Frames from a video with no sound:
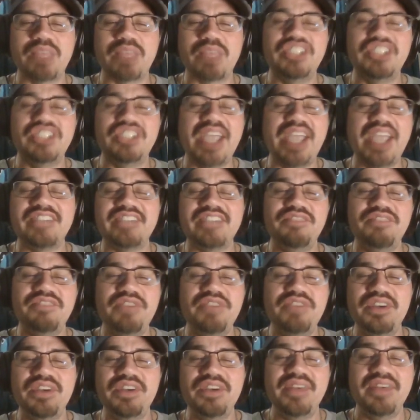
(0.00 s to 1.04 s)

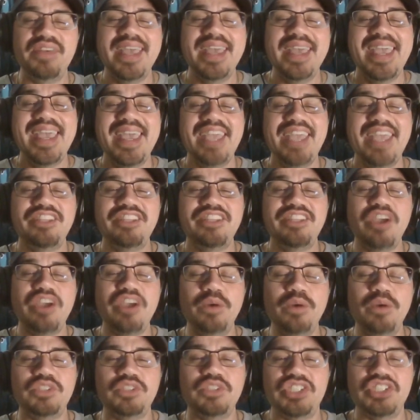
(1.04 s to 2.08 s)
Jacksonville head
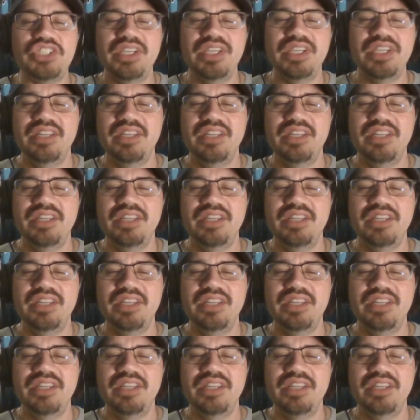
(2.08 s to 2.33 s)
coach